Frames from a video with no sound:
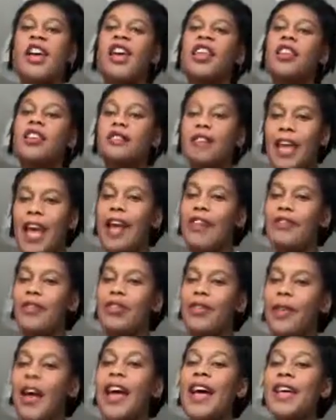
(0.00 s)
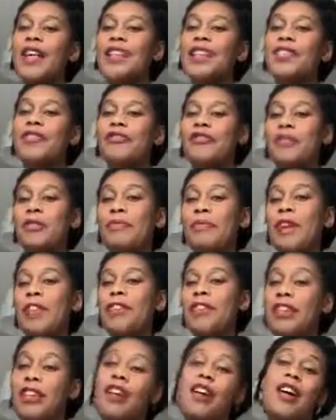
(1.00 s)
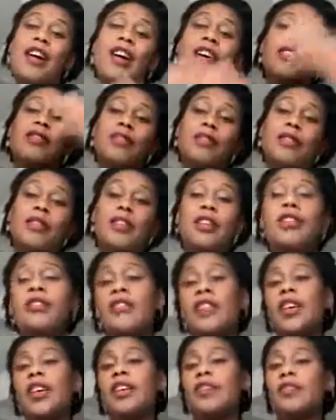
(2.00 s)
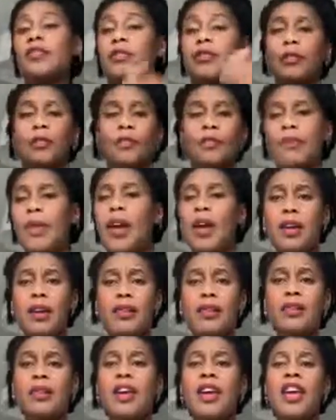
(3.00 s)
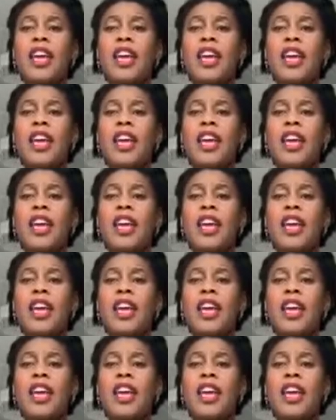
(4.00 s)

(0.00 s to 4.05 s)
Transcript: You can request from both your guides or the universe or both.